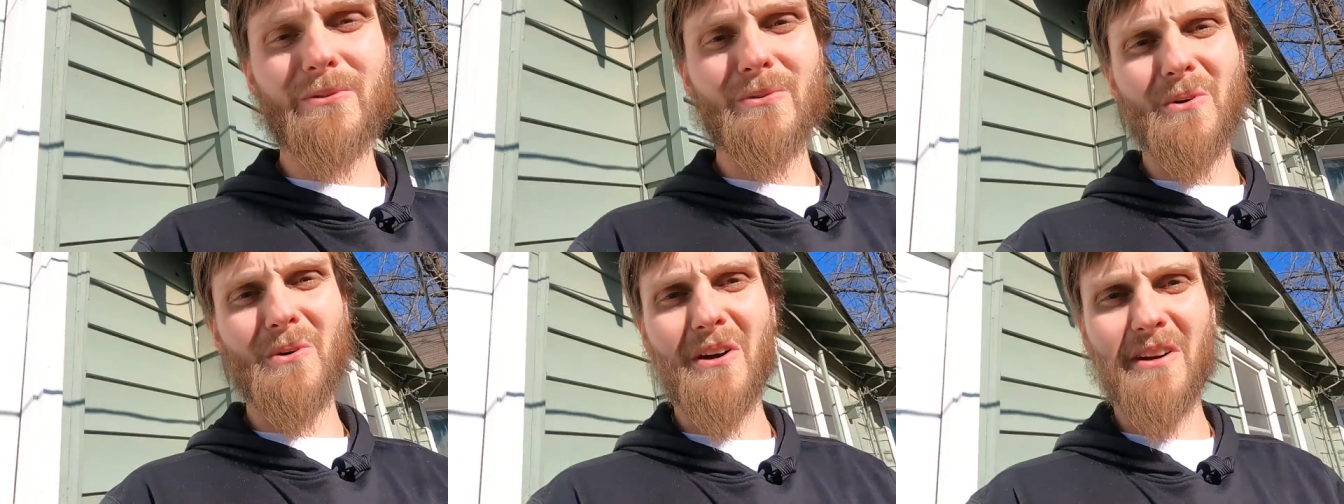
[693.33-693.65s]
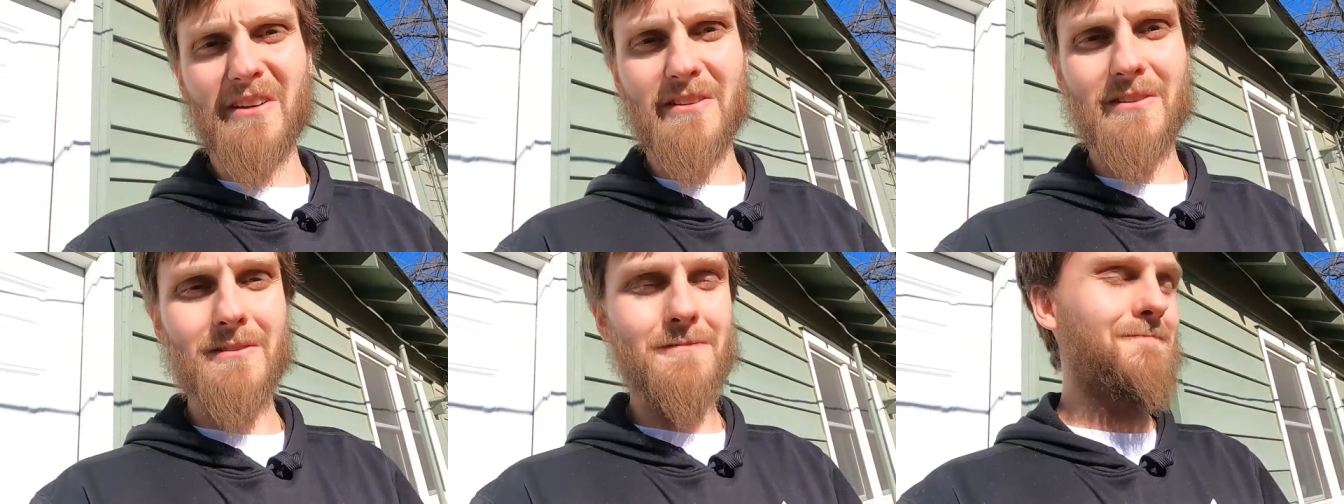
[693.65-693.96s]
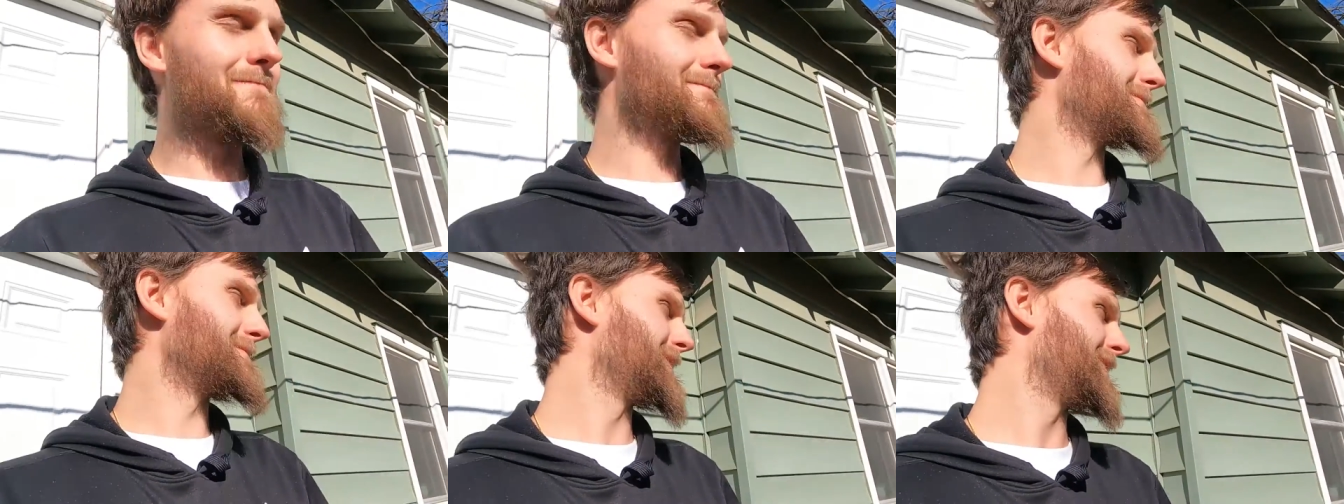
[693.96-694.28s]
do out here.
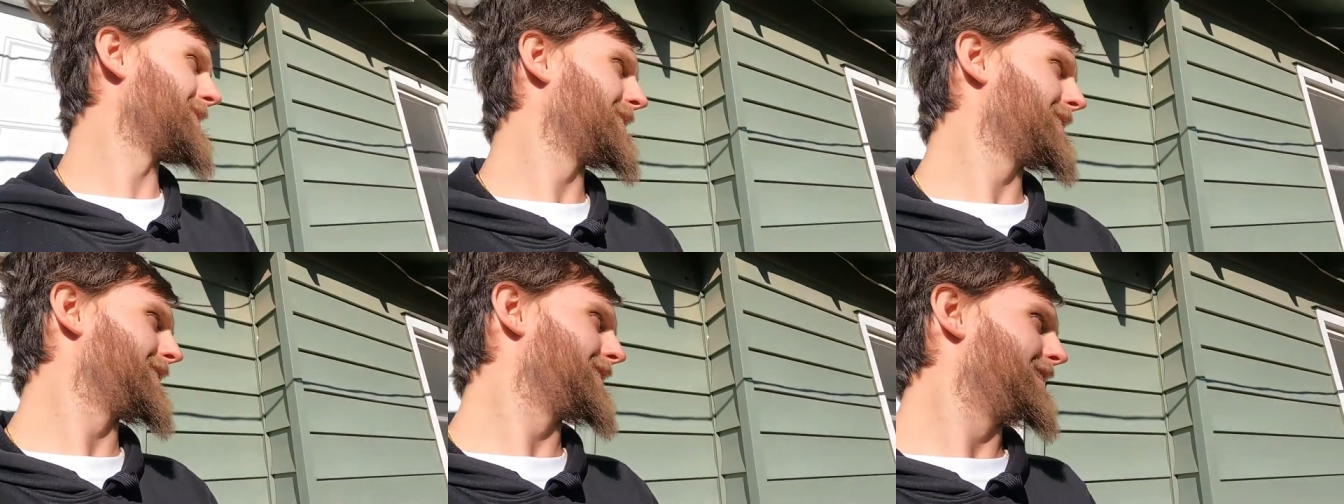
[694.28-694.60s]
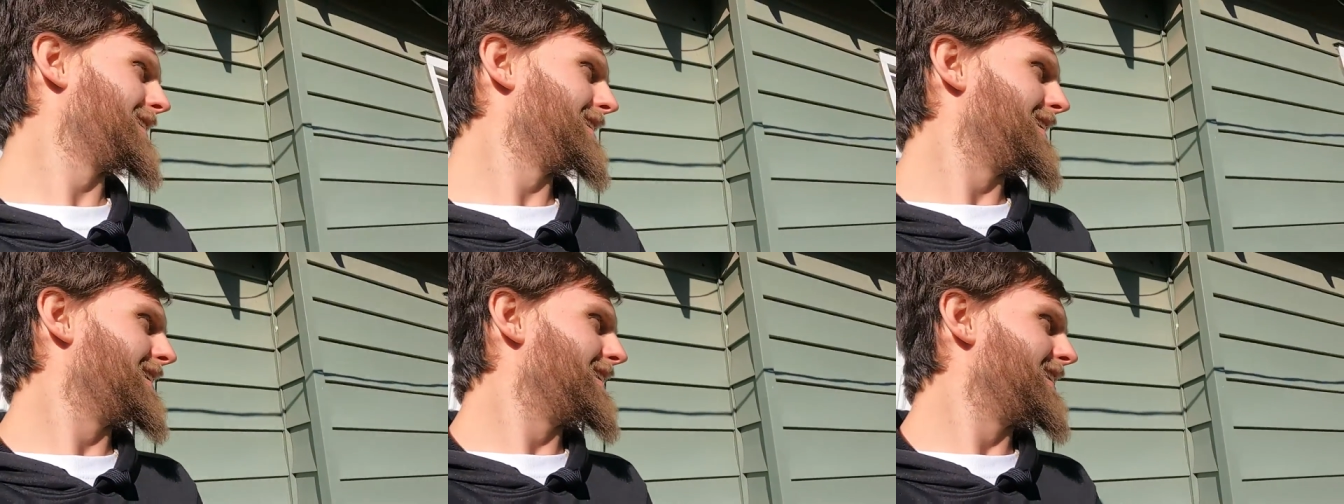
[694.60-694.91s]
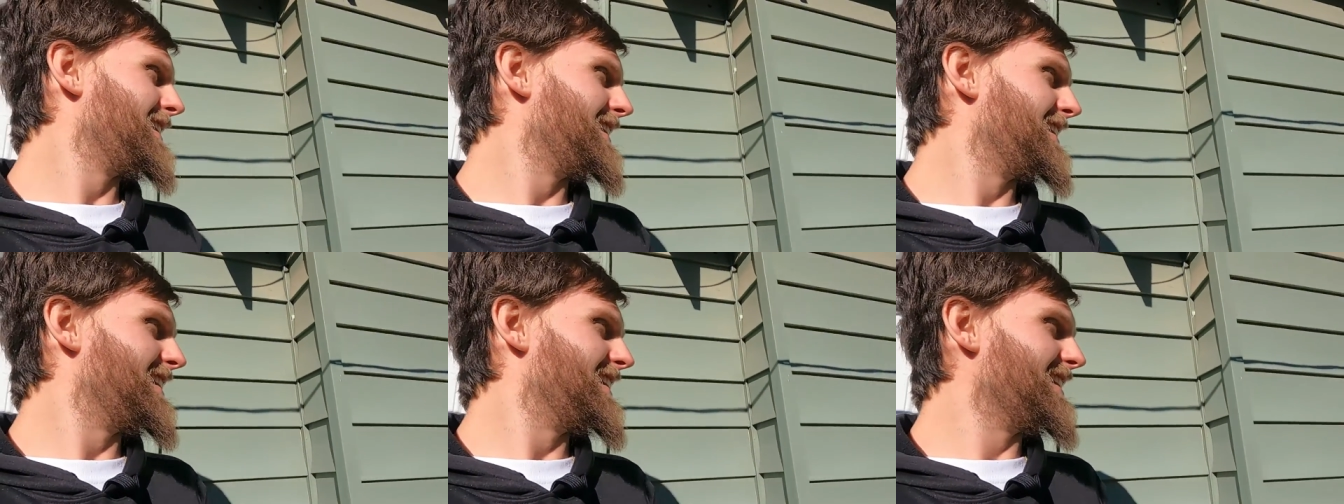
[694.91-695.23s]

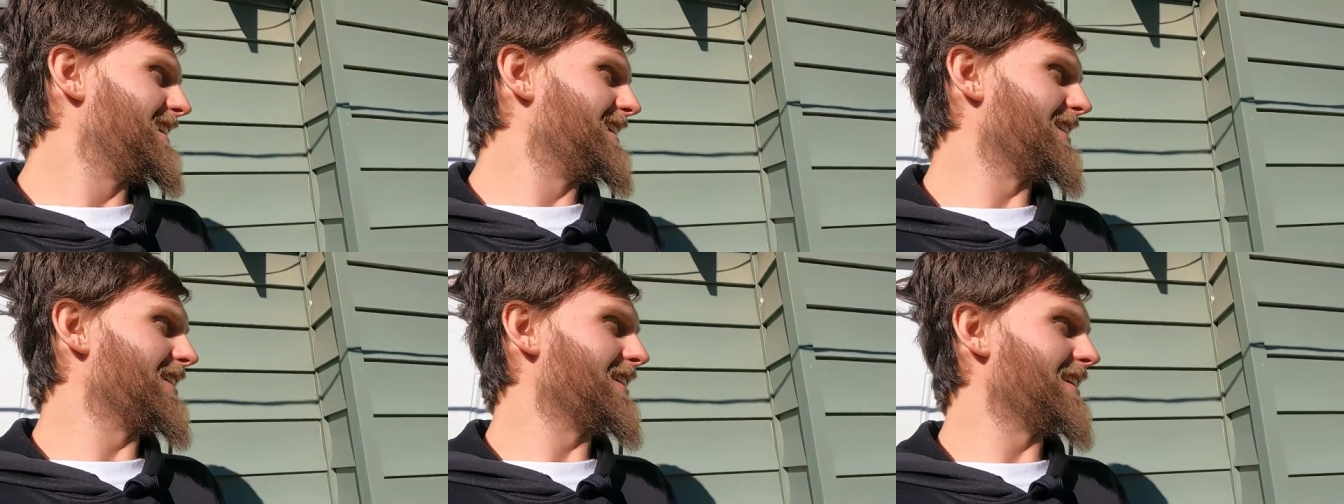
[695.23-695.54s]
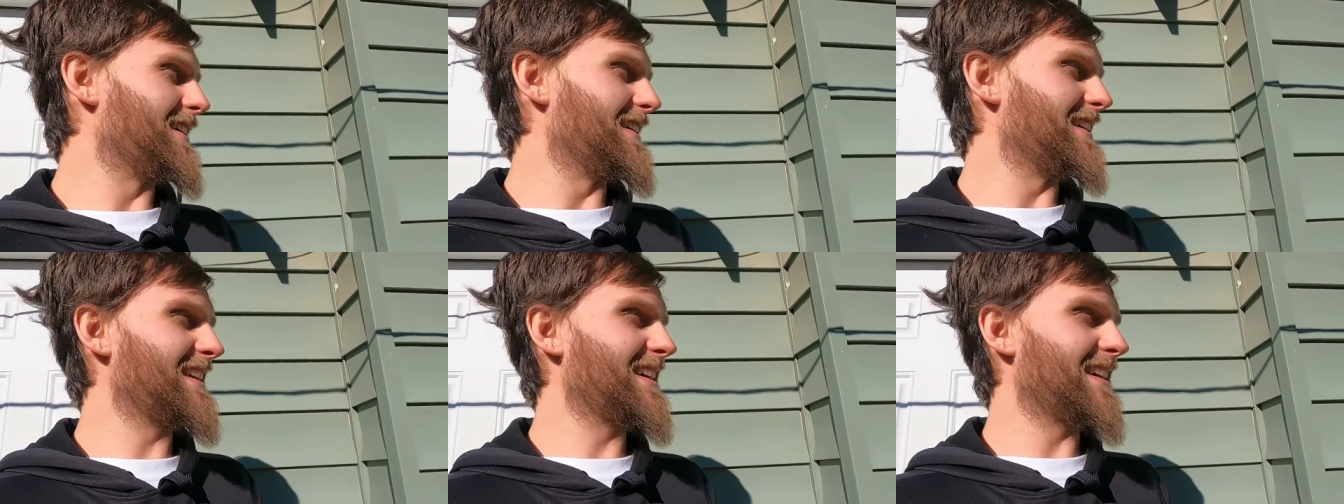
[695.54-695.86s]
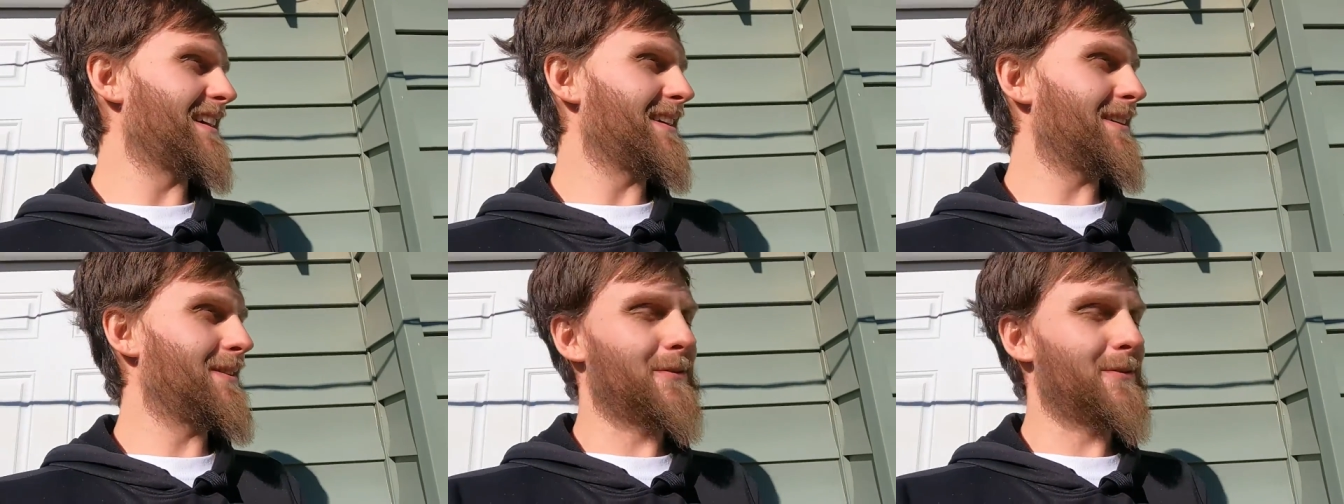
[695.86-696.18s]
Uh,
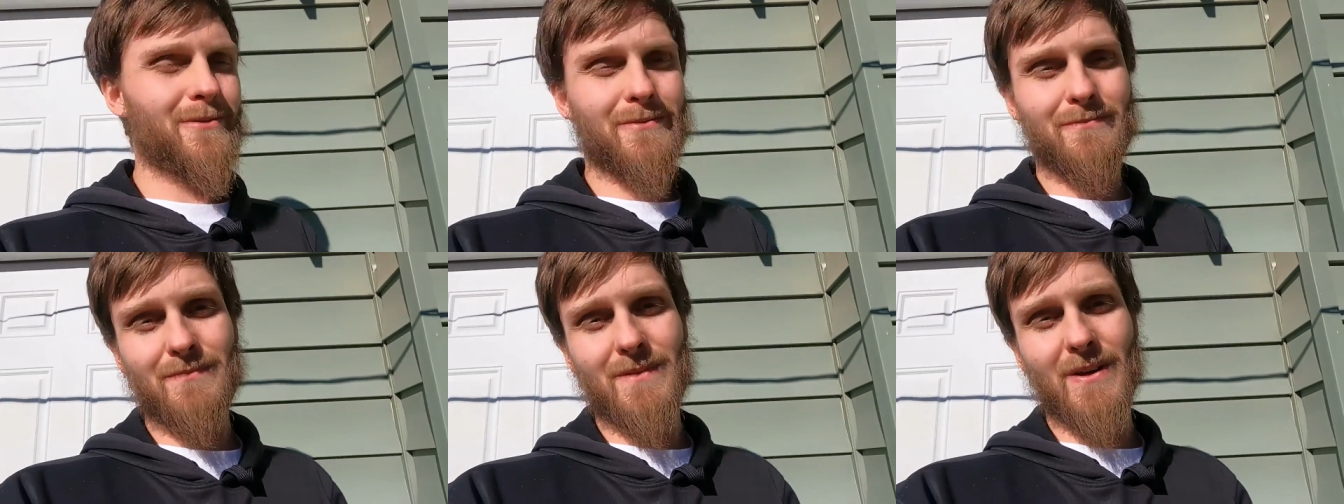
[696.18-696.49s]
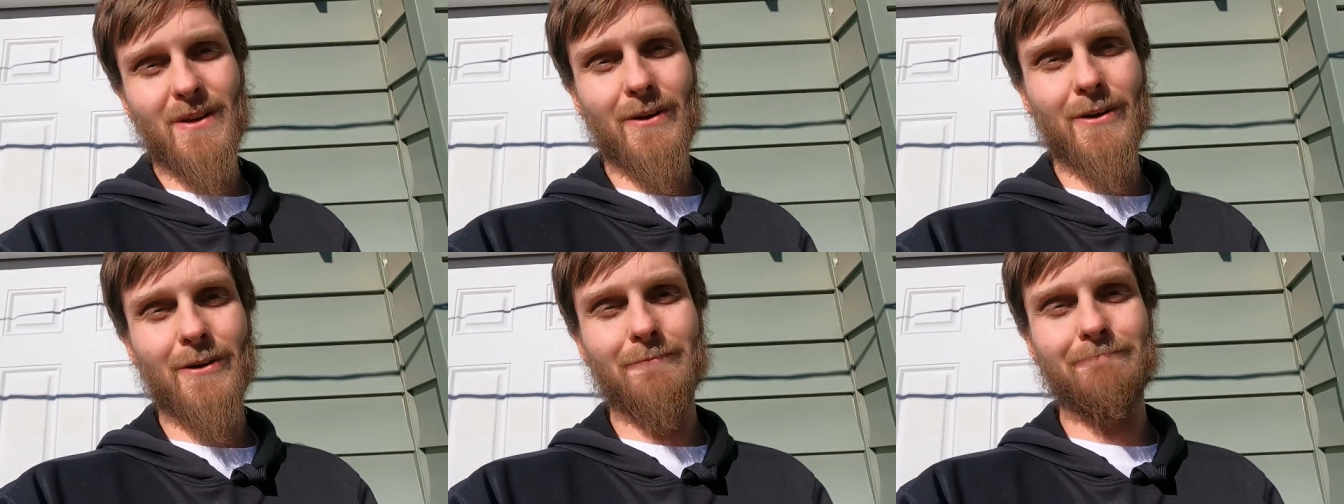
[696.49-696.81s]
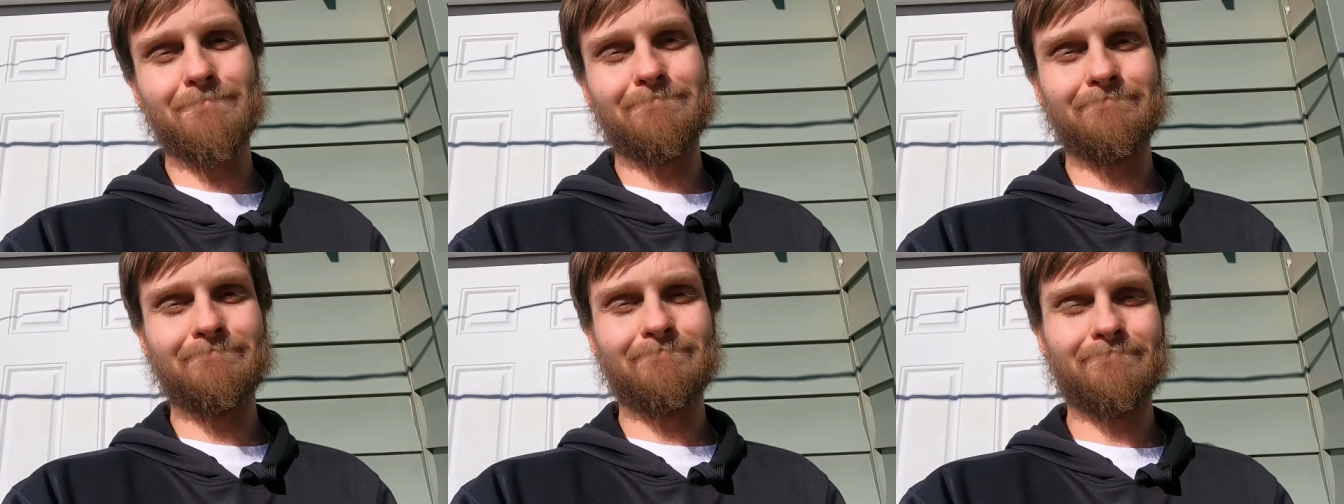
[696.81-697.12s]
anyhow, um,